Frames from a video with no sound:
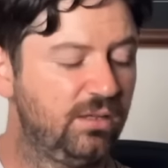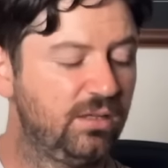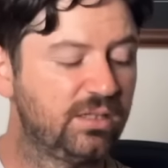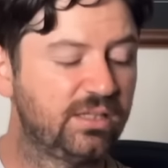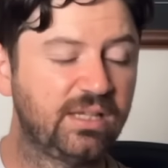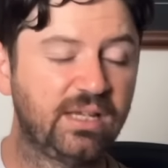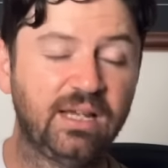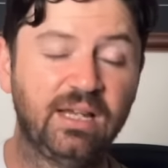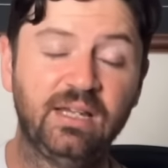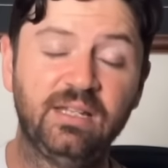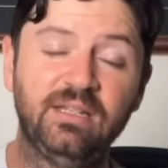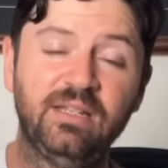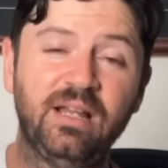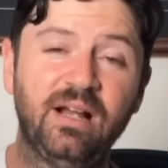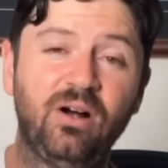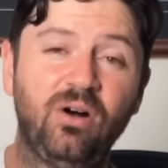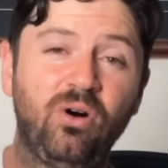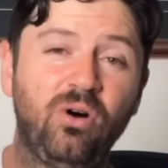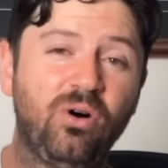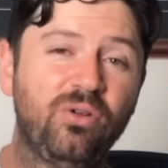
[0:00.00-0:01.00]
Okay,
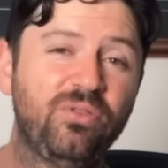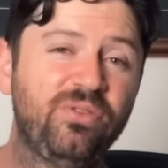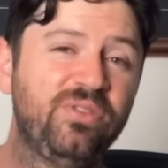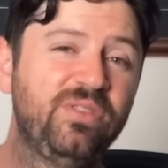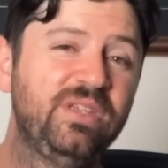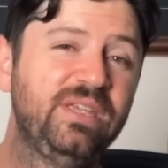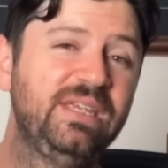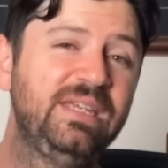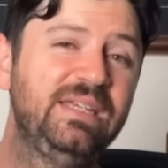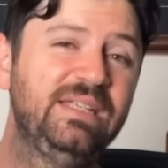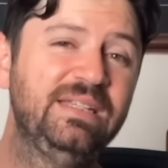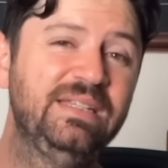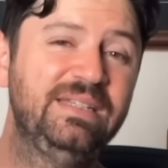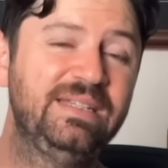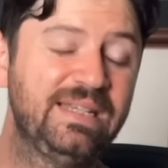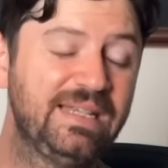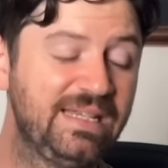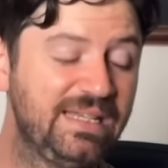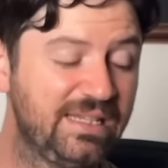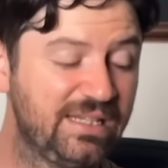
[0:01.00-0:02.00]
now on the
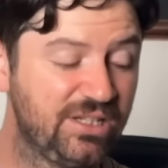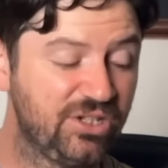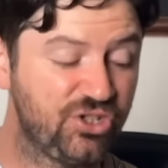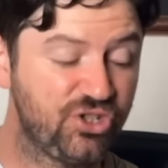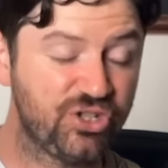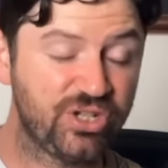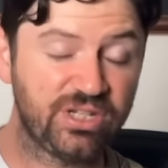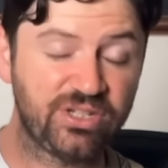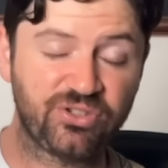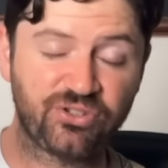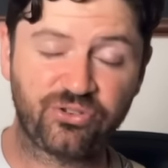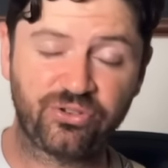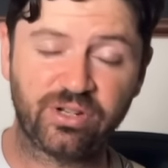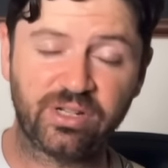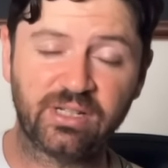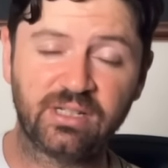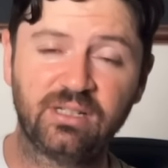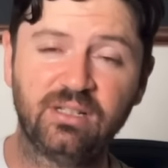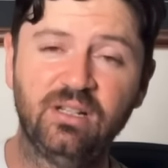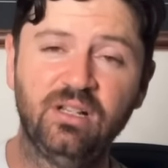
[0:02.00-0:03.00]
D and G
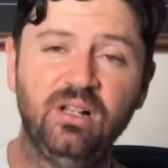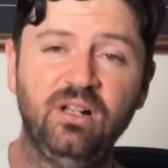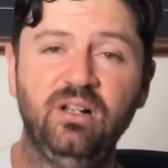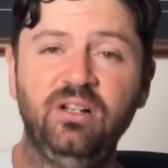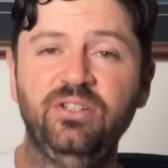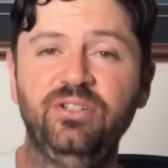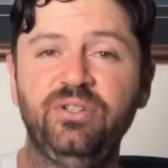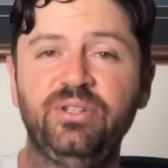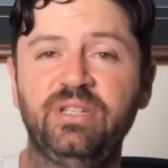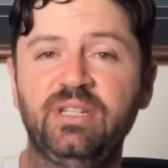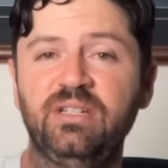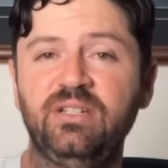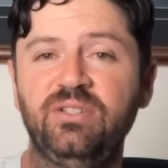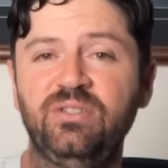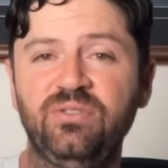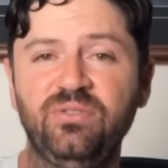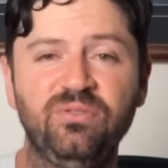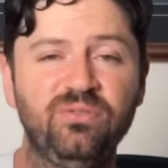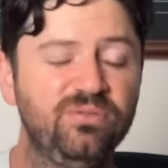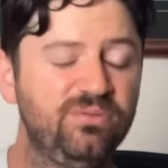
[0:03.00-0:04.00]
string, you can
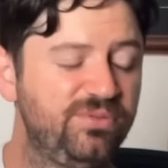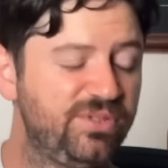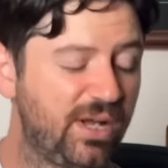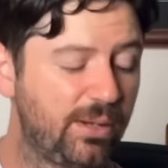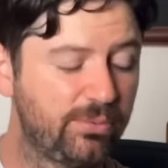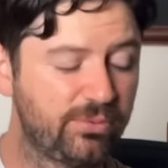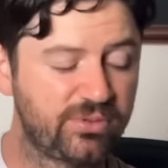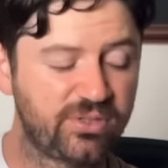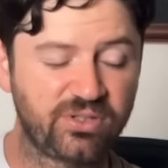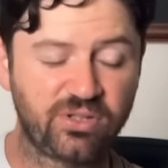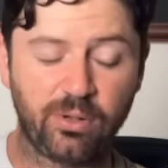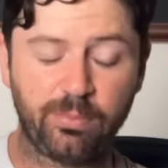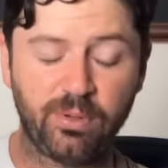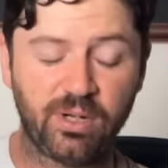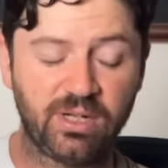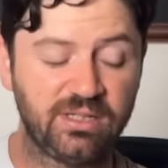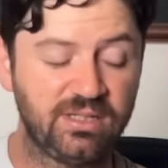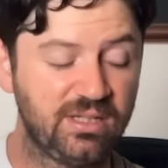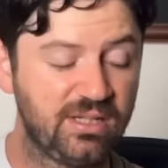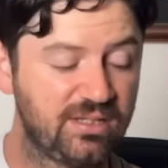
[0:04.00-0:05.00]
do double stop
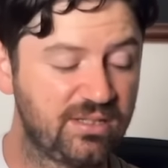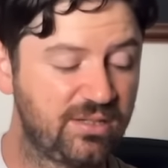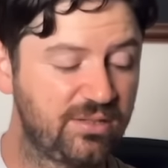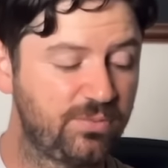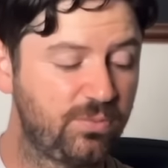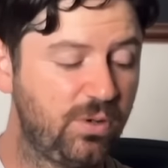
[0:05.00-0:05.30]
ideas as